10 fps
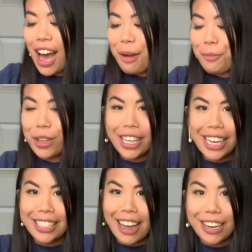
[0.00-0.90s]
I'm
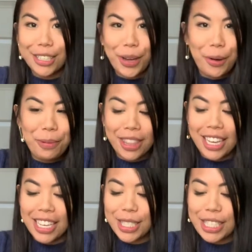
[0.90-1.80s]
really excited to open
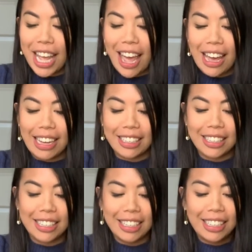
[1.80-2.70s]
this and